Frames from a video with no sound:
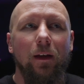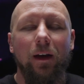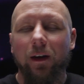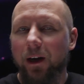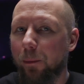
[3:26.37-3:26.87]

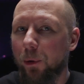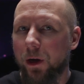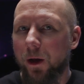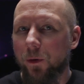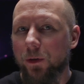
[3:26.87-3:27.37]
in a couple
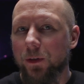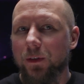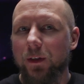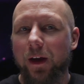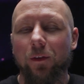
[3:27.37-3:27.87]

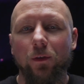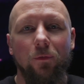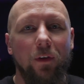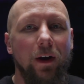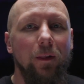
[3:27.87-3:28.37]
colors, and there was a
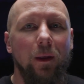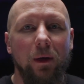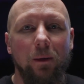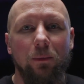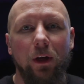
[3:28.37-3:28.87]
very
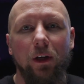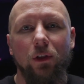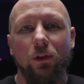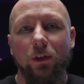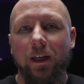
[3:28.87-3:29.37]
limited
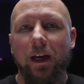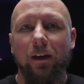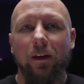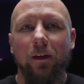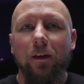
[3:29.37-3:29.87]
production just kind
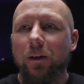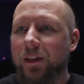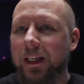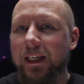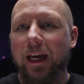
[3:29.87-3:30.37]
of
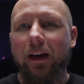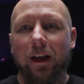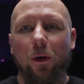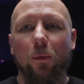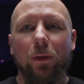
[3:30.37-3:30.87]
to get it
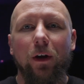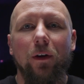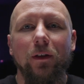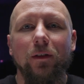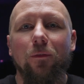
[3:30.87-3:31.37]
out
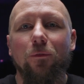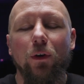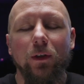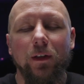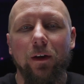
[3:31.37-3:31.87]
there as the
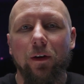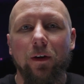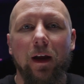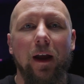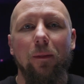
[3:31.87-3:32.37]
first
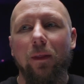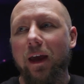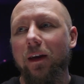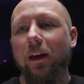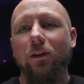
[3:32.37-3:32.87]
year. And
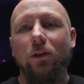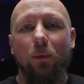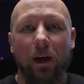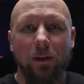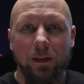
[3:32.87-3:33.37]
then in
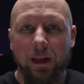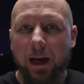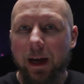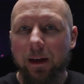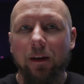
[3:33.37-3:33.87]

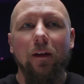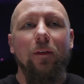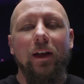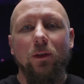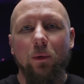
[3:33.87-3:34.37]
2009,
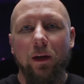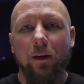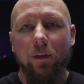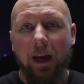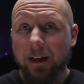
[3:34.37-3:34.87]
that's
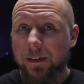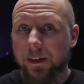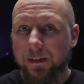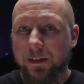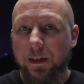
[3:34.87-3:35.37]
when the
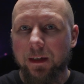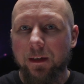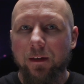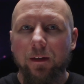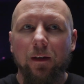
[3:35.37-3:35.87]

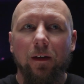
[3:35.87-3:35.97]
SXT